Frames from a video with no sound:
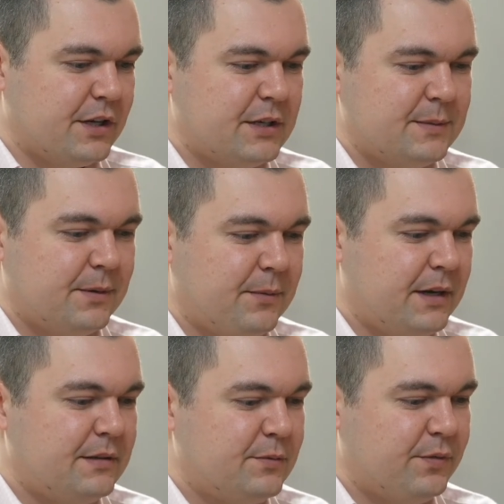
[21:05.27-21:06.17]
husband and
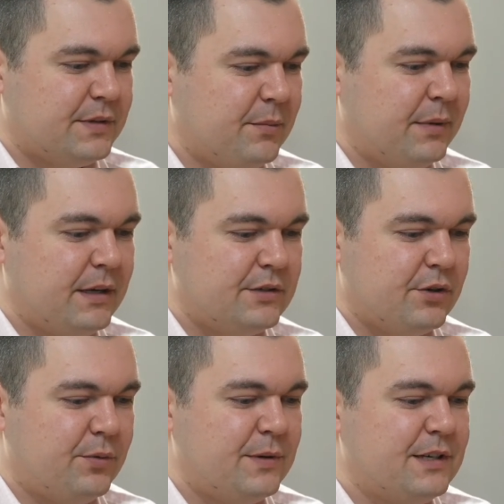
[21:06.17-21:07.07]
wife, somebody's
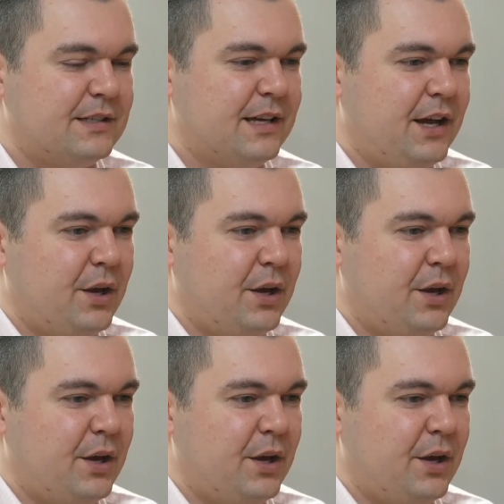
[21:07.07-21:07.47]
always